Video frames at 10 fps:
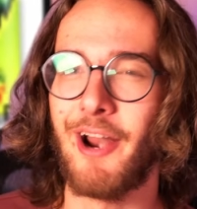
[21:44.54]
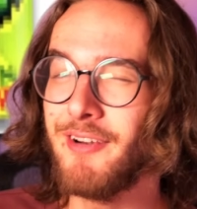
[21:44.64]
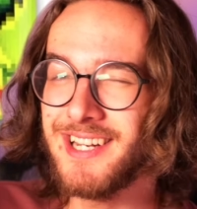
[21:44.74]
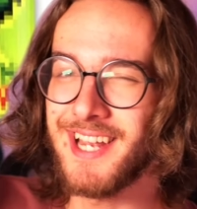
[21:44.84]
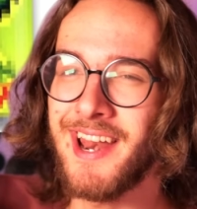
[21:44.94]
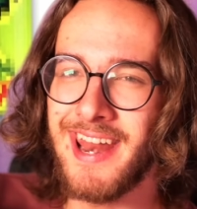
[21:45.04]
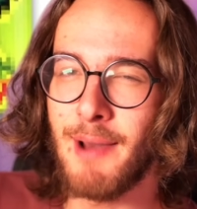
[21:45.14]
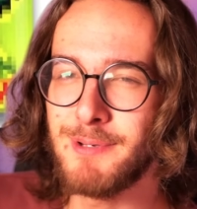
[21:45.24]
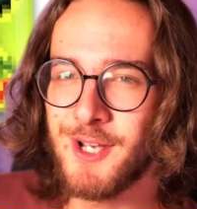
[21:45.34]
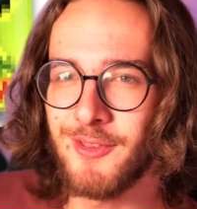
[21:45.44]
I already did an
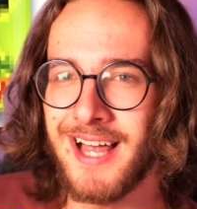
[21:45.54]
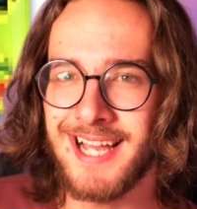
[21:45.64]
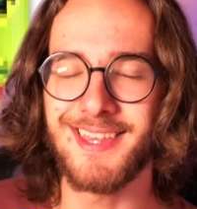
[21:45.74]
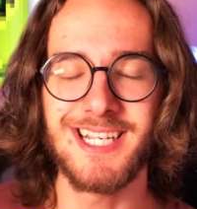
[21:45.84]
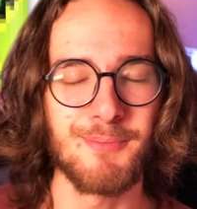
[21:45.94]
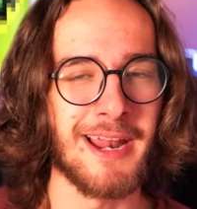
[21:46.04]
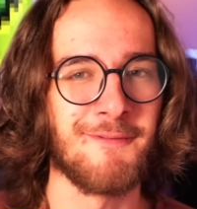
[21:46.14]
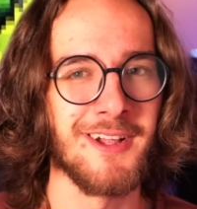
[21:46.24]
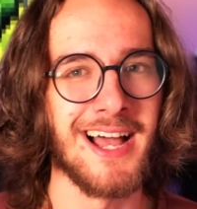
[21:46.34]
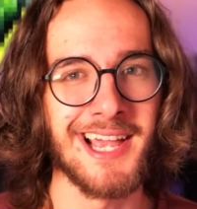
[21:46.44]
episode like this, but I
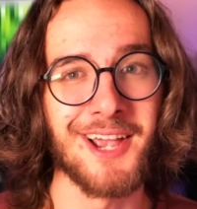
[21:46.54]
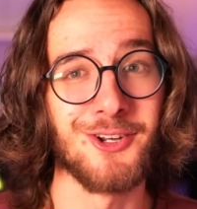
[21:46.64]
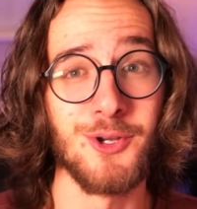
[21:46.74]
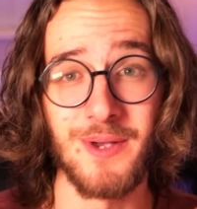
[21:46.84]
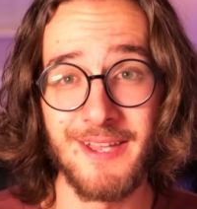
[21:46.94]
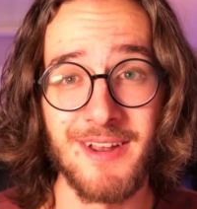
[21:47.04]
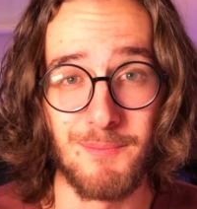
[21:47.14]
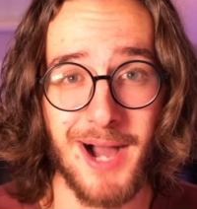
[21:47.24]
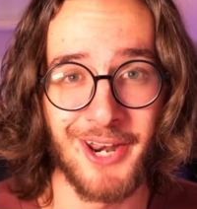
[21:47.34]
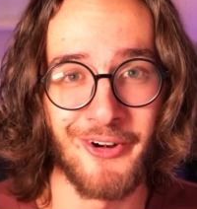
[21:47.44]
feel like I could do
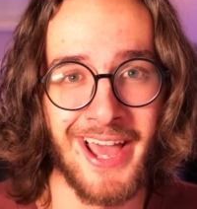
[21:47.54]
even better